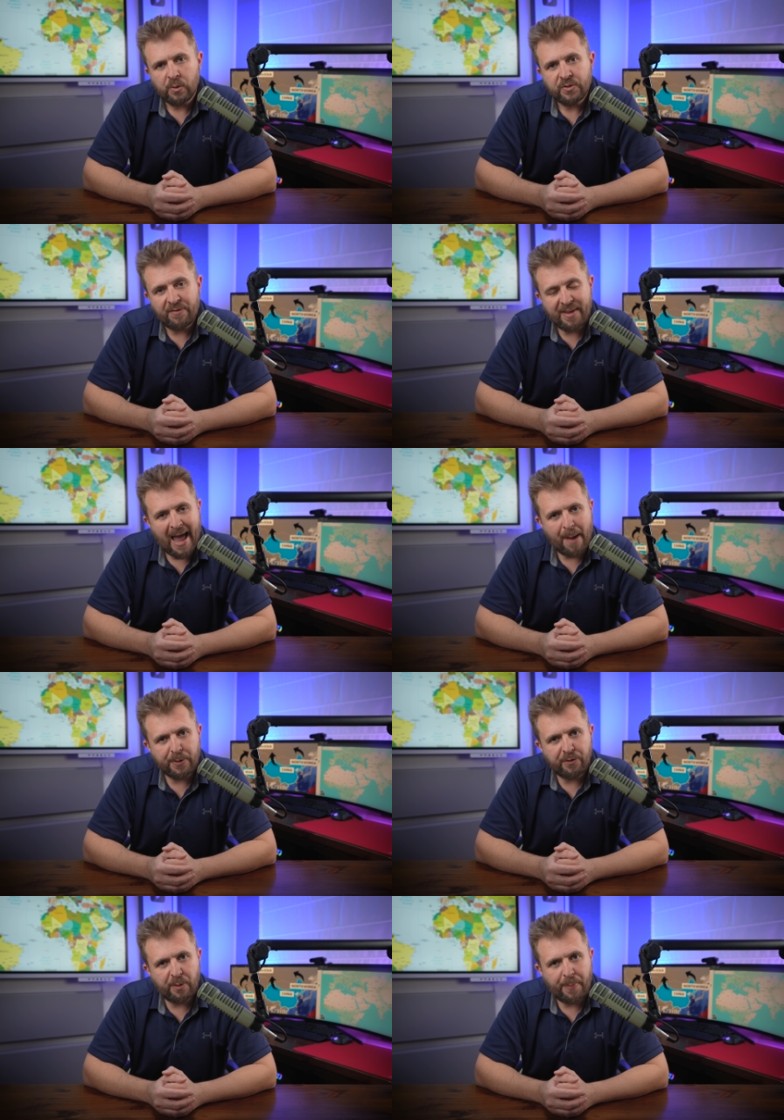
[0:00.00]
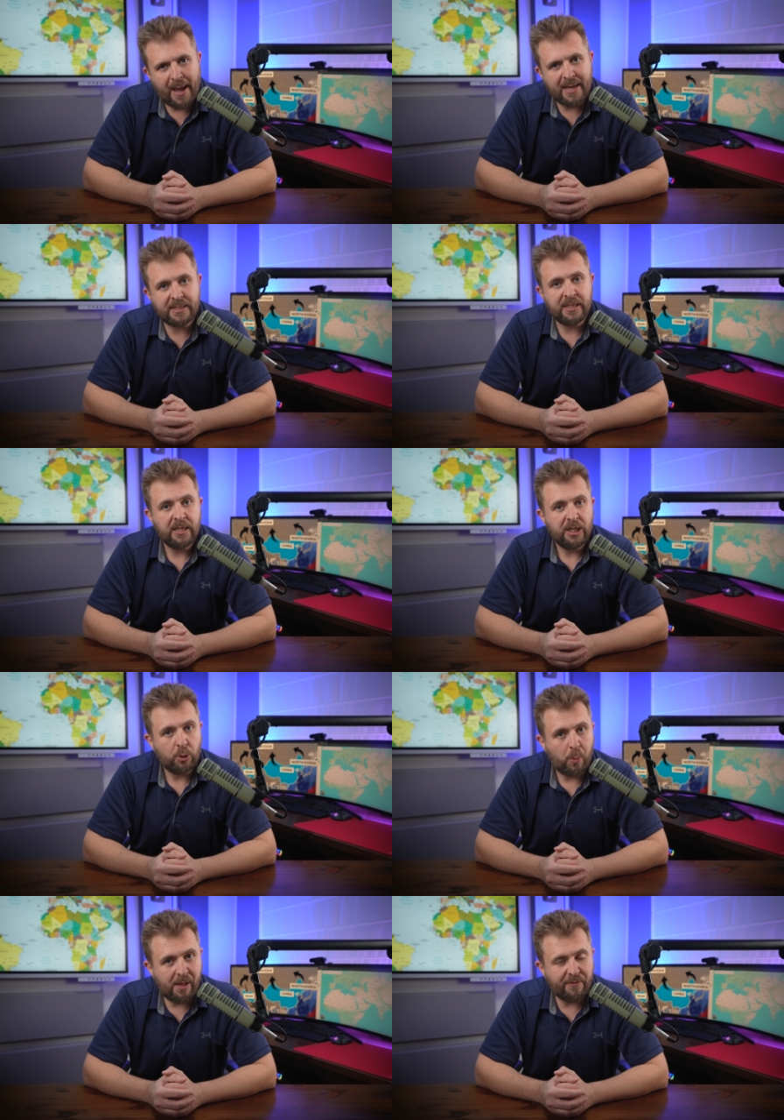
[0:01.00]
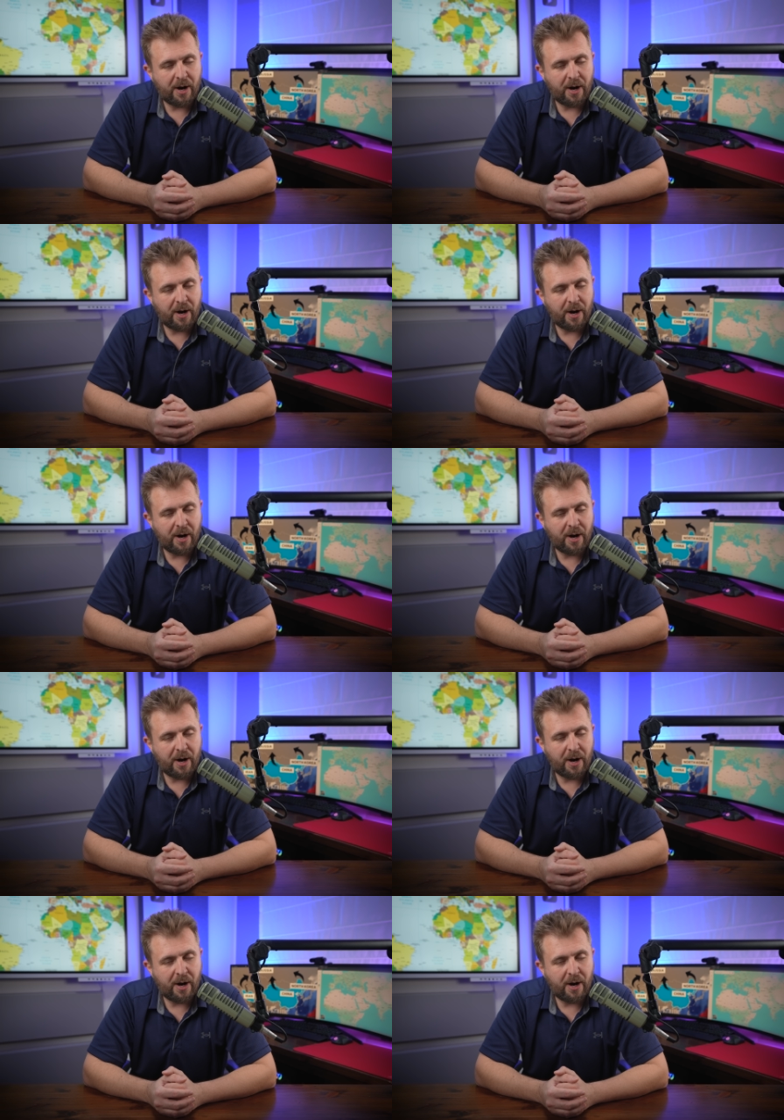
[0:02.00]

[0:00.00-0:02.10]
something happened over the past 12